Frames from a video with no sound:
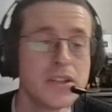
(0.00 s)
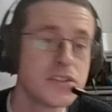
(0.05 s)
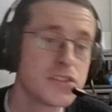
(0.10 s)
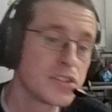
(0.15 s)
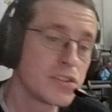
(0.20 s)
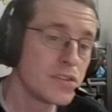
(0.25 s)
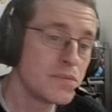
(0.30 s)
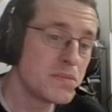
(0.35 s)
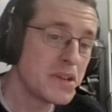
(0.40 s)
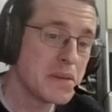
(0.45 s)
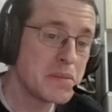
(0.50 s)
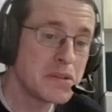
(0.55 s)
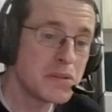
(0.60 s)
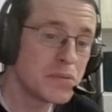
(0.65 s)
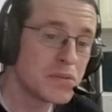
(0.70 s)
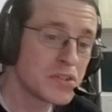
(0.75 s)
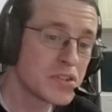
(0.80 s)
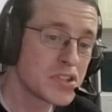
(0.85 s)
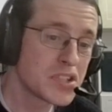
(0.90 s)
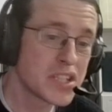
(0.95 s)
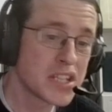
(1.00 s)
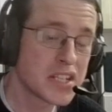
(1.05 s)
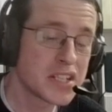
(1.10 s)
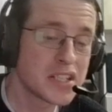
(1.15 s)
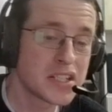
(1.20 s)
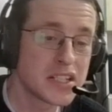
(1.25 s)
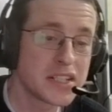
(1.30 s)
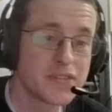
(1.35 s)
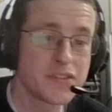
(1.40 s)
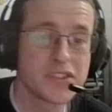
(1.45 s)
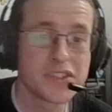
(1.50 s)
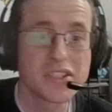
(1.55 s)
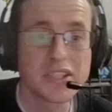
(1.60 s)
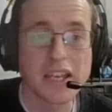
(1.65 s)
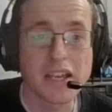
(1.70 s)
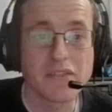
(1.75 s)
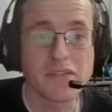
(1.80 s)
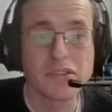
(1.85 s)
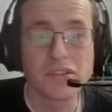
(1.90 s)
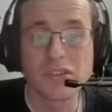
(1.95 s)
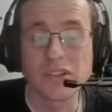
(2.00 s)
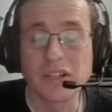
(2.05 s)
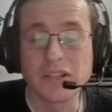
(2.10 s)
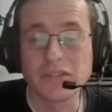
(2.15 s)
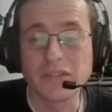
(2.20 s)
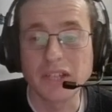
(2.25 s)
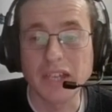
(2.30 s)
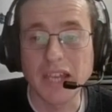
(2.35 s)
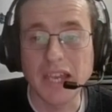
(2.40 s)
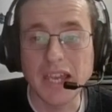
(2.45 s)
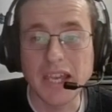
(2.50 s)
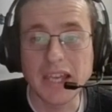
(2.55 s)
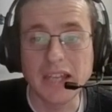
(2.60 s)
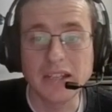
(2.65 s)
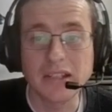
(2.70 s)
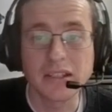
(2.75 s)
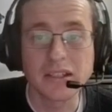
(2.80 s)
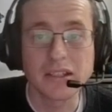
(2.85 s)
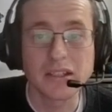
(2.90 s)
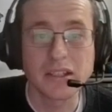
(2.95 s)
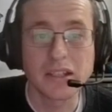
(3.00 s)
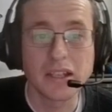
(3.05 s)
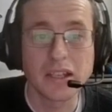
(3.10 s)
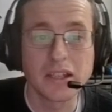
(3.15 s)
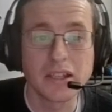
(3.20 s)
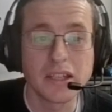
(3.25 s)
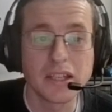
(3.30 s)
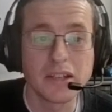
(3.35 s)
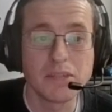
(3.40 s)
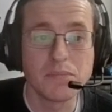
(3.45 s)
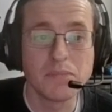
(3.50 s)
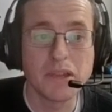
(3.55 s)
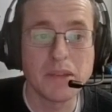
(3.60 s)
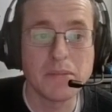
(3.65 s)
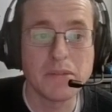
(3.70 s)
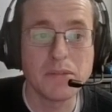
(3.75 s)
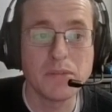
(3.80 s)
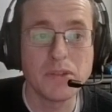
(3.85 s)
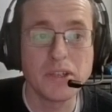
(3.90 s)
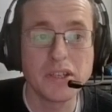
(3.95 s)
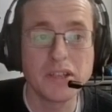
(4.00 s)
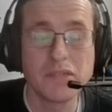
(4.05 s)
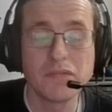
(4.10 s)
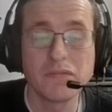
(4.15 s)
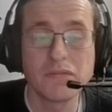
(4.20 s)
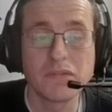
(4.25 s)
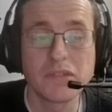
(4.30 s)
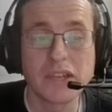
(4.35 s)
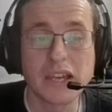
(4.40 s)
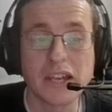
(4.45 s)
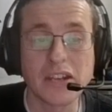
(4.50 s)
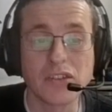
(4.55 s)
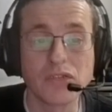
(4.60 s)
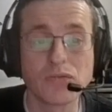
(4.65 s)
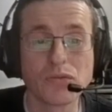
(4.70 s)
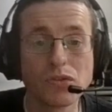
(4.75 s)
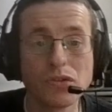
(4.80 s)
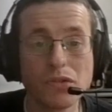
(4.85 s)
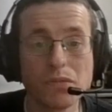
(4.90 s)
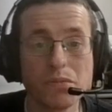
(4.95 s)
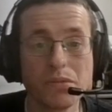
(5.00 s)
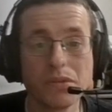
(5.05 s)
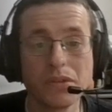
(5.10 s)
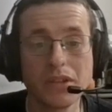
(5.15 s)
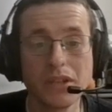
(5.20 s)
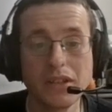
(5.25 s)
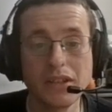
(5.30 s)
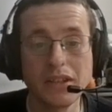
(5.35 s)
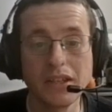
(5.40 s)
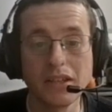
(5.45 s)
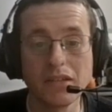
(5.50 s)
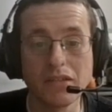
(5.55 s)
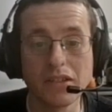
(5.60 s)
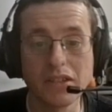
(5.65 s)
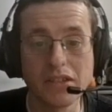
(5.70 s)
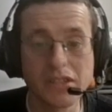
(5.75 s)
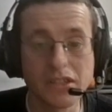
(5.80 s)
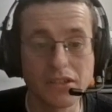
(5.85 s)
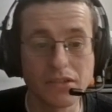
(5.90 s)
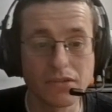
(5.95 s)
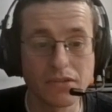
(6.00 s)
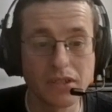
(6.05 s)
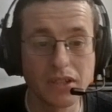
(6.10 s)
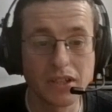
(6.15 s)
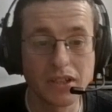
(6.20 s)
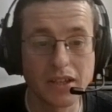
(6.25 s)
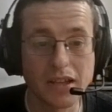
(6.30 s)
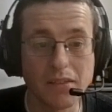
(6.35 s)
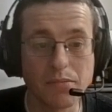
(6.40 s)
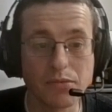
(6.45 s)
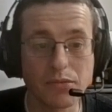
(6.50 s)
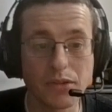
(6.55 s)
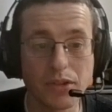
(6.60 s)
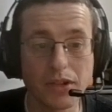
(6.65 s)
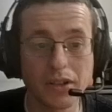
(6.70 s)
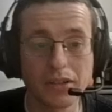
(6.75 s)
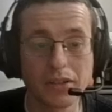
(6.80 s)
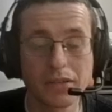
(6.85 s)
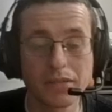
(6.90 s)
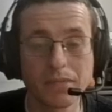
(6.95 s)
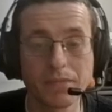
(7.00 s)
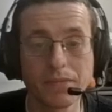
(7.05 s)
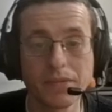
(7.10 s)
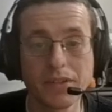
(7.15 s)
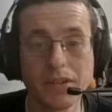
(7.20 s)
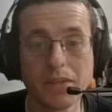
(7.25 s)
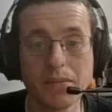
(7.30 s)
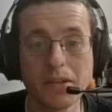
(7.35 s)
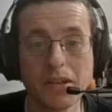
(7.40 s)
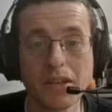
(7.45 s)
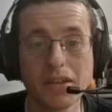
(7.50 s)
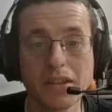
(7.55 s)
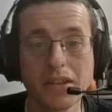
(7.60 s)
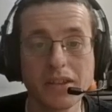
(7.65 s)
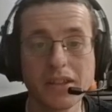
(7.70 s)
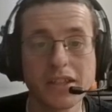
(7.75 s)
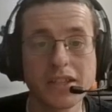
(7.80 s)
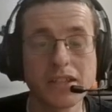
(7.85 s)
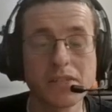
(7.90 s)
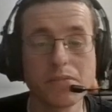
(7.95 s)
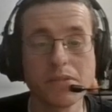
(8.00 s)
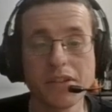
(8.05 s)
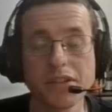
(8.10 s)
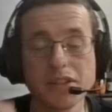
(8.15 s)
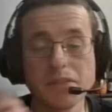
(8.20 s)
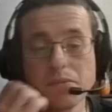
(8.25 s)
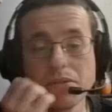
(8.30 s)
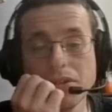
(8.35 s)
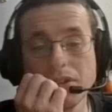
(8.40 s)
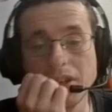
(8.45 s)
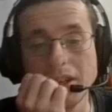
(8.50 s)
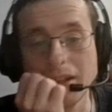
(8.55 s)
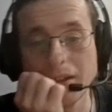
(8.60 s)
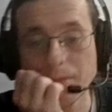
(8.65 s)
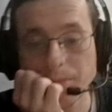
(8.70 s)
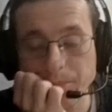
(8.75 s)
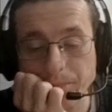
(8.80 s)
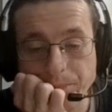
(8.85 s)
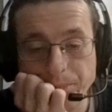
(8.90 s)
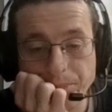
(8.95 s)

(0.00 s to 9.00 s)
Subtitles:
So maybe we'll just get to level 7 or level 8, and then maybe we can get a group in the event zone at that point. I mean, I think that's a possibility.